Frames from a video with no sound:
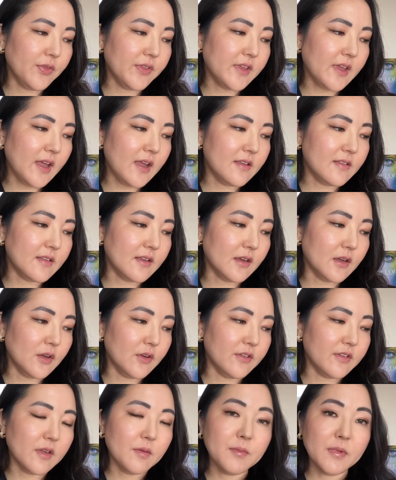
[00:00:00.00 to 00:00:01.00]
The case
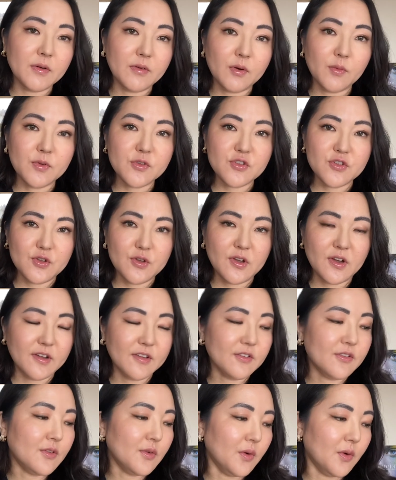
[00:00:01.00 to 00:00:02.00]
includes a mirror, which you
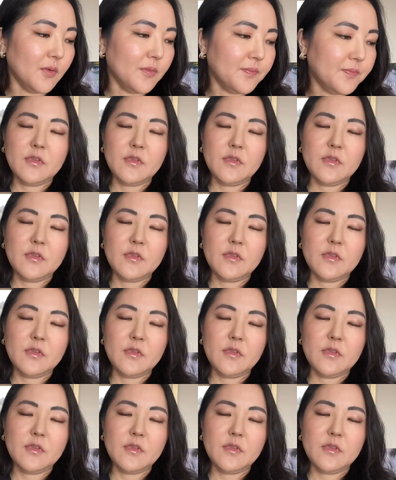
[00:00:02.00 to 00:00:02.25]
guys saw.